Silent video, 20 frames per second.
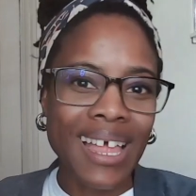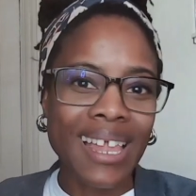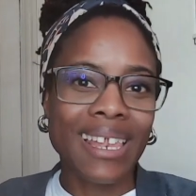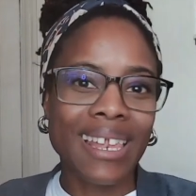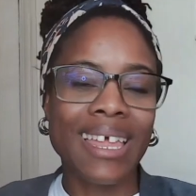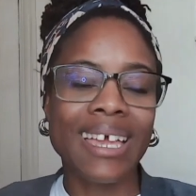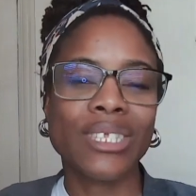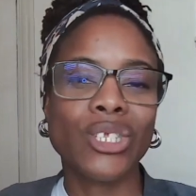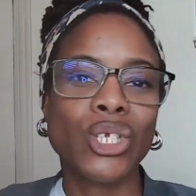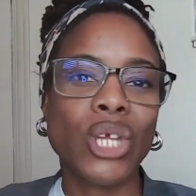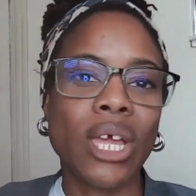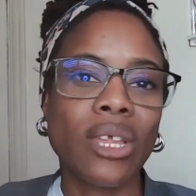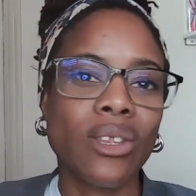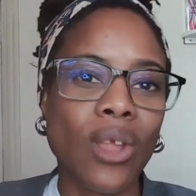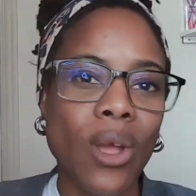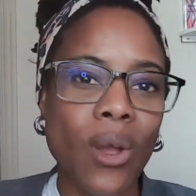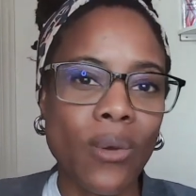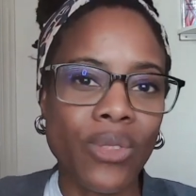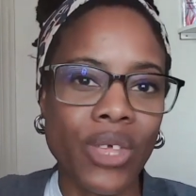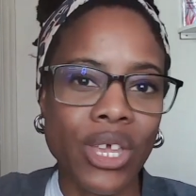Let chat
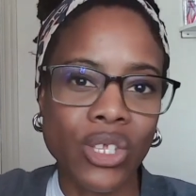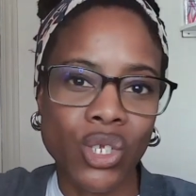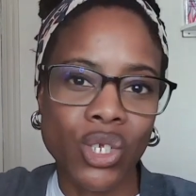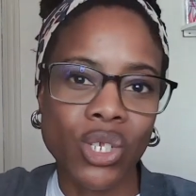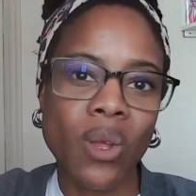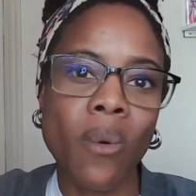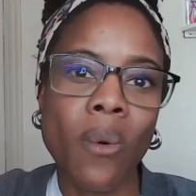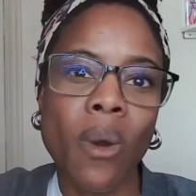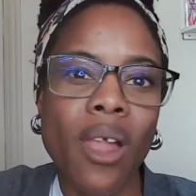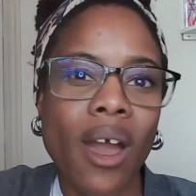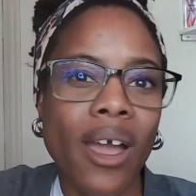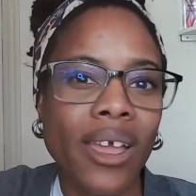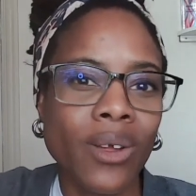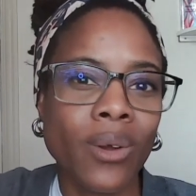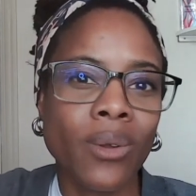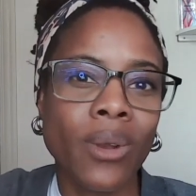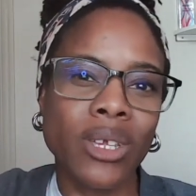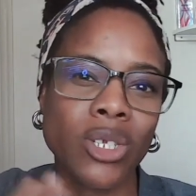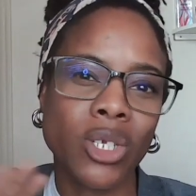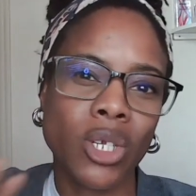know that, you know what, I
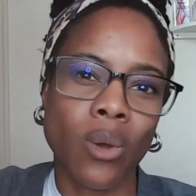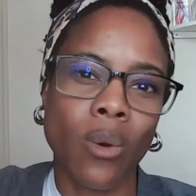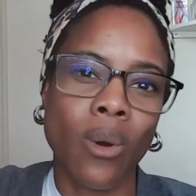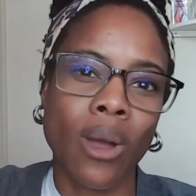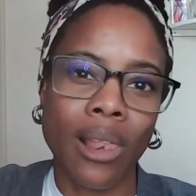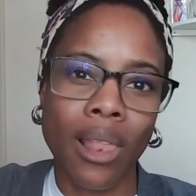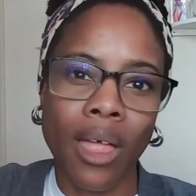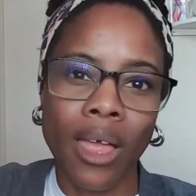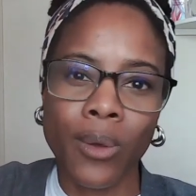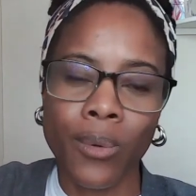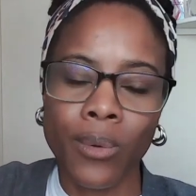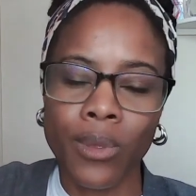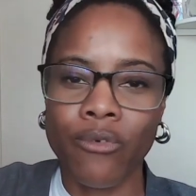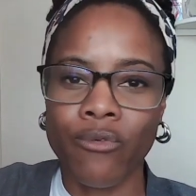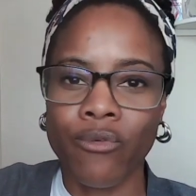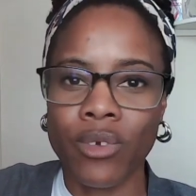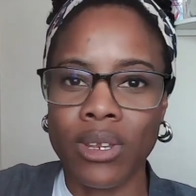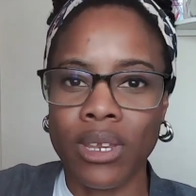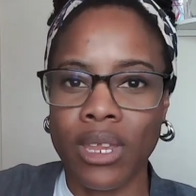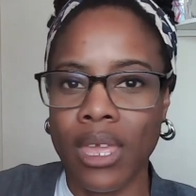don't actually quite like what
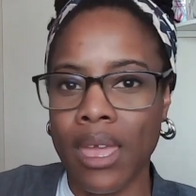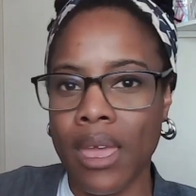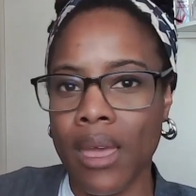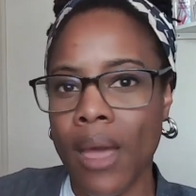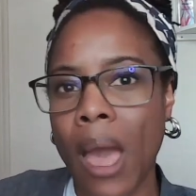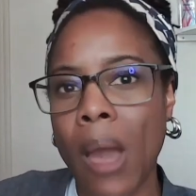you've written here.